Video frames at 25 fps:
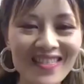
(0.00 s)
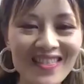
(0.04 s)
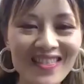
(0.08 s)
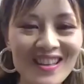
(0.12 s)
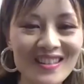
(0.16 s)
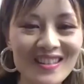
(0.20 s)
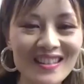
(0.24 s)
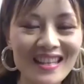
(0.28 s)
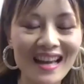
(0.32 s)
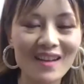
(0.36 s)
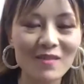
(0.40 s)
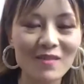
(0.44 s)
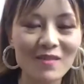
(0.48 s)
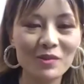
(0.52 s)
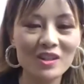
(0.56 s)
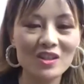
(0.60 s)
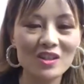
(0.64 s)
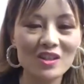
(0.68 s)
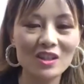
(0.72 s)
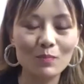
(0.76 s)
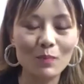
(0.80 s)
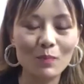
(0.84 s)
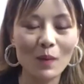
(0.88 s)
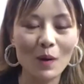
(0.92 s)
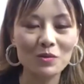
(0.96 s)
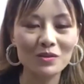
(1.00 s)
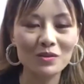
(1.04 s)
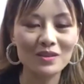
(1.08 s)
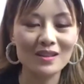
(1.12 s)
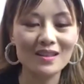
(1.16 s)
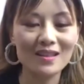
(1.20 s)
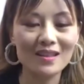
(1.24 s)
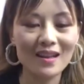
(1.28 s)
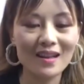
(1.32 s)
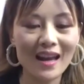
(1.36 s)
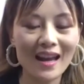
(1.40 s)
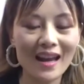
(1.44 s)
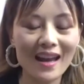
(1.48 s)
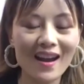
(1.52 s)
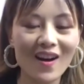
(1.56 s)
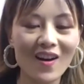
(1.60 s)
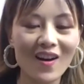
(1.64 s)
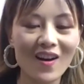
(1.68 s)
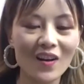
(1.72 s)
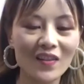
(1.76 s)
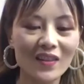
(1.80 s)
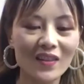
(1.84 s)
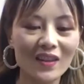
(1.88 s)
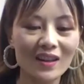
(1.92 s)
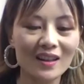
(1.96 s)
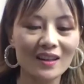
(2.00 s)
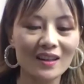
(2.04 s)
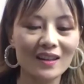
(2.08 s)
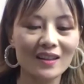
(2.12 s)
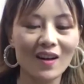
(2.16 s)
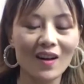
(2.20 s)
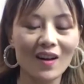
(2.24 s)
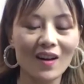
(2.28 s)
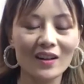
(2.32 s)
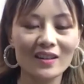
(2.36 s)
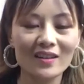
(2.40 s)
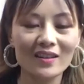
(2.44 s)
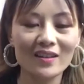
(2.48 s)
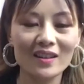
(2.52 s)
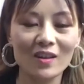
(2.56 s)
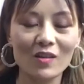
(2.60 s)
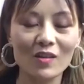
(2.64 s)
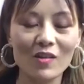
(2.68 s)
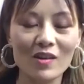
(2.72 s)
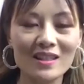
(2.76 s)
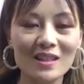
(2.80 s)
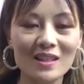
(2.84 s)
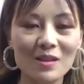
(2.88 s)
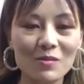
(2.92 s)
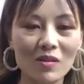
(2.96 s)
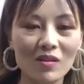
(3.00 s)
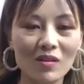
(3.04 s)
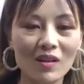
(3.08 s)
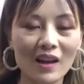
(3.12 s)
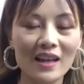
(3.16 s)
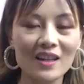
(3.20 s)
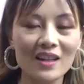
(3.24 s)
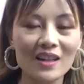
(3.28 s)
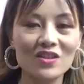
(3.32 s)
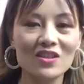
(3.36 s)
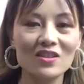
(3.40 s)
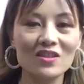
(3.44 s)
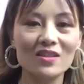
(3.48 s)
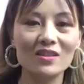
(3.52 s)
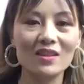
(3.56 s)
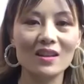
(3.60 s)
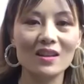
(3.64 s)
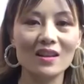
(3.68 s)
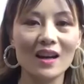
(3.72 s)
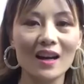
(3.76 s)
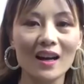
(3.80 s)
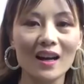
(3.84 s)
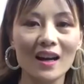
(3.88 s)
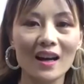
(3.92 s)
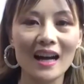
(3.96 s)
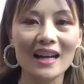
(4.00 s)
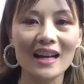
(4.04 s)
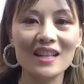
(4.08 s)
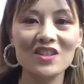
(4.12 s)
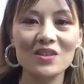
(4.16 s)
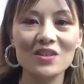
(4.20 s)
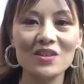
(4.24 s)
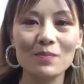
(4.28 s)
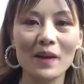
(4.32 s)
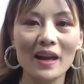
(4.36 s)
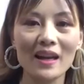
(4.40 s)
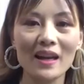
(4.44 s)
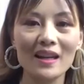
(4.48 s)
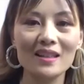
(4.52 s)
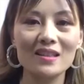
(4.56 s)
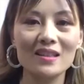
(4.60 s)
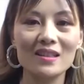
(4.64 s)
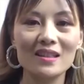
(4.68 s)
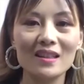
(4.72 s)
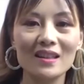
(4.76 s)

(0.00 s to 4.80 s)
set we just posted today on the Crazy Woke Asians IG page?